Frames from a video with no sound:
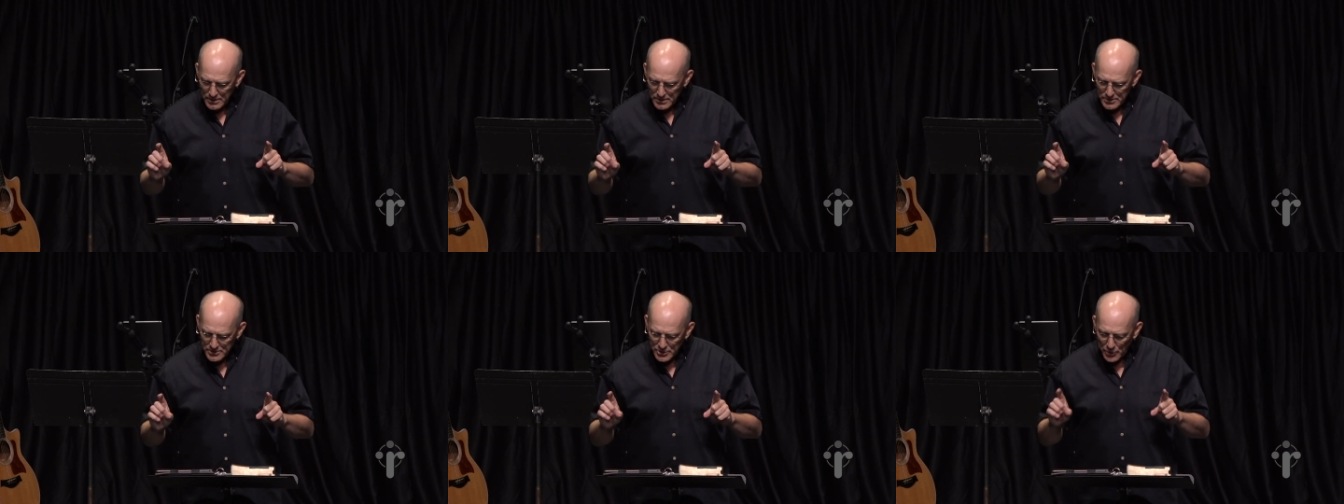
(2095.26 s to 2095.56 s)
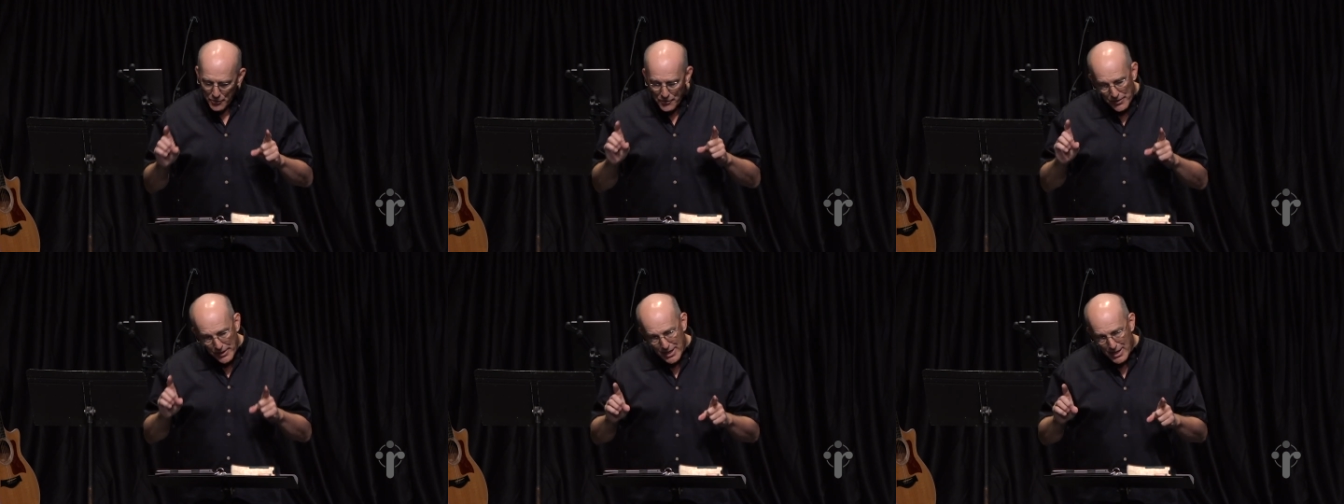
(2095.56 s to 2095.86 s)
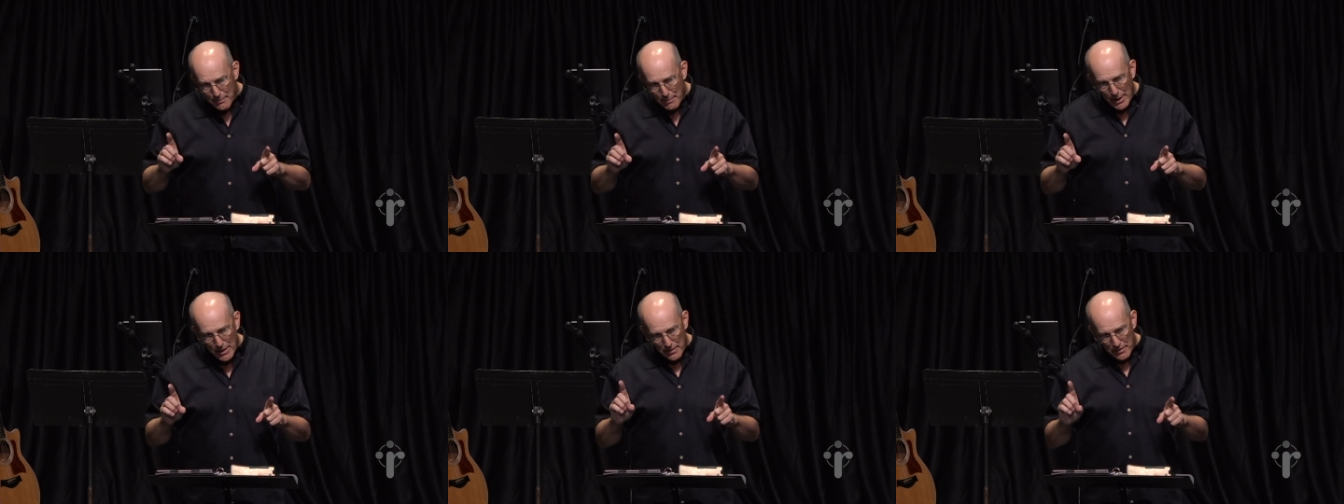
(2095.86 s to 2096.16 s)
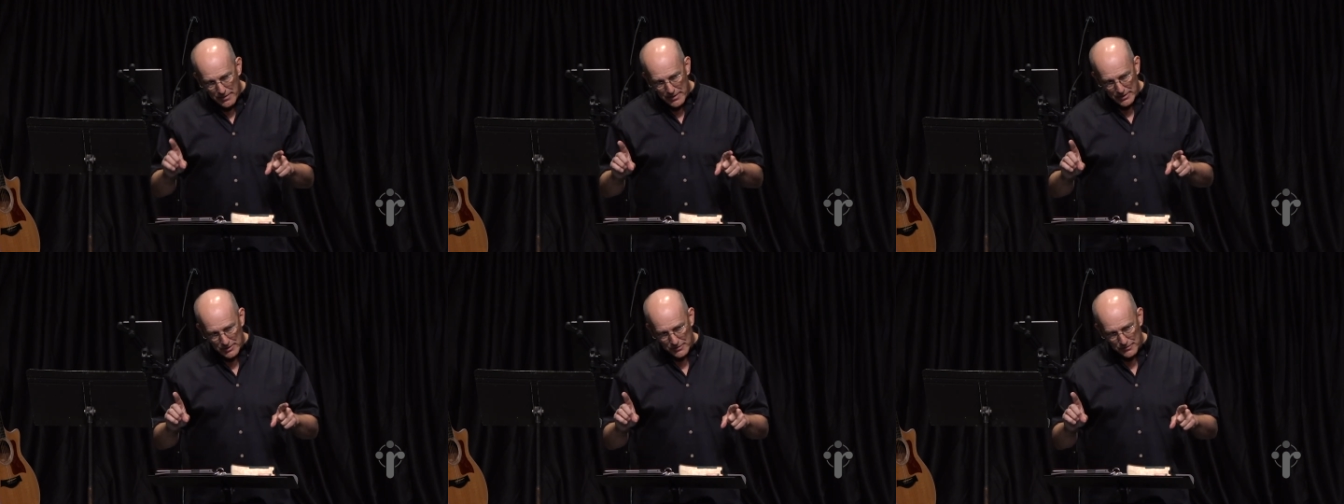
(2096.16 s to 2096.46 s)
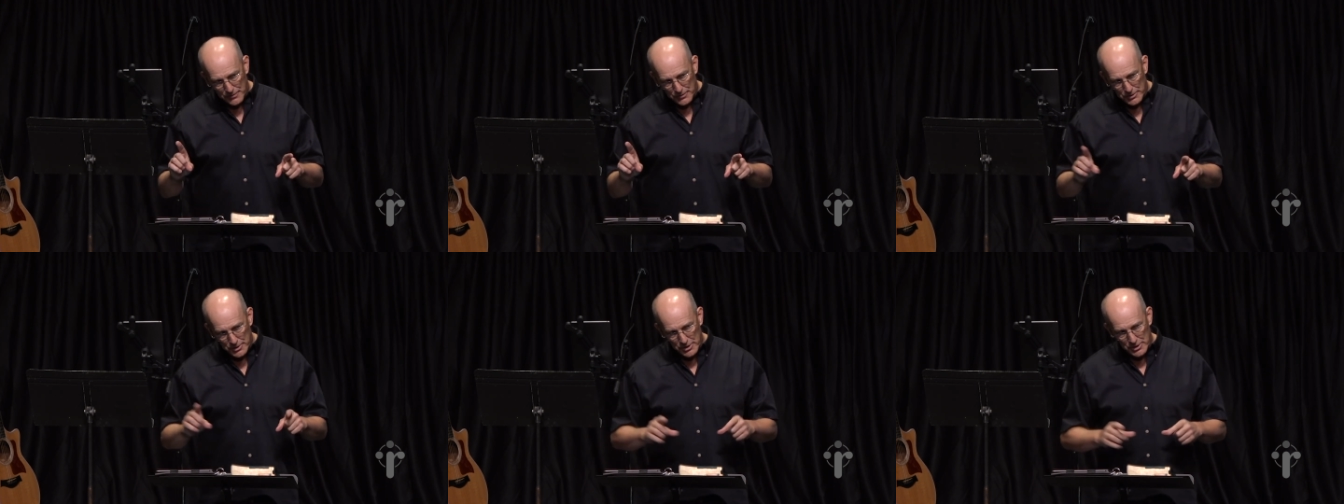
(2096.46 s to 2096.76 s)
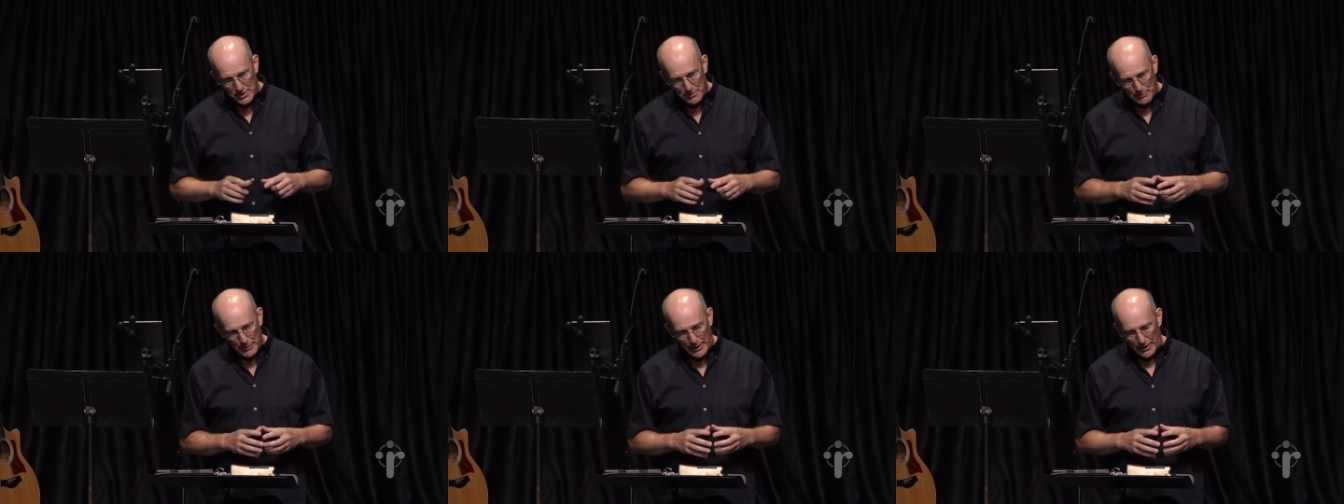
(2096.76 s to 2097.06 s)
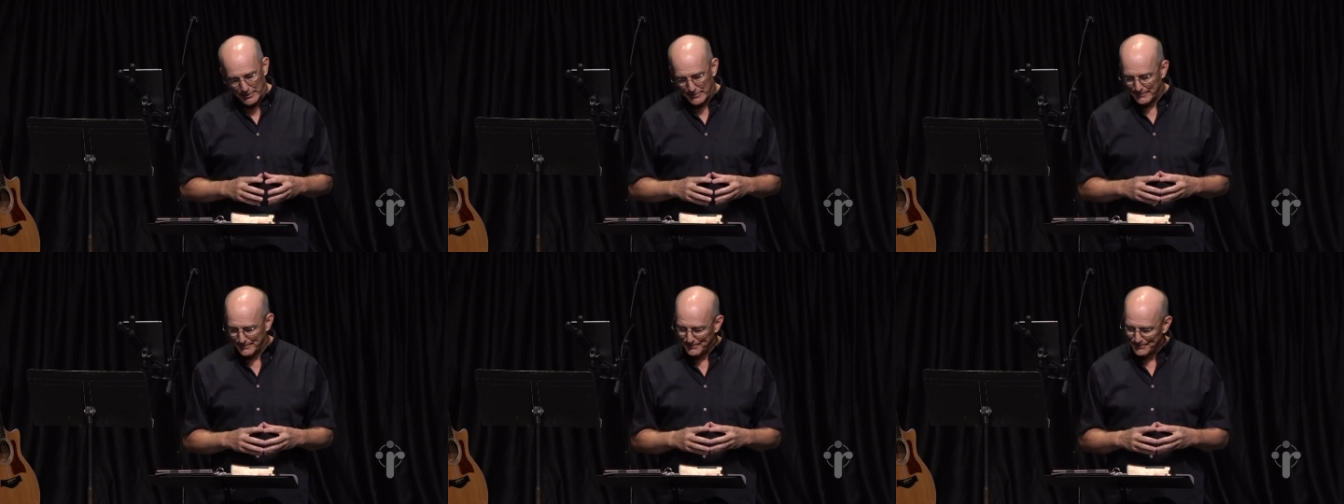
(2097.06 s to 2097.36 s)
So think about this for just a minute.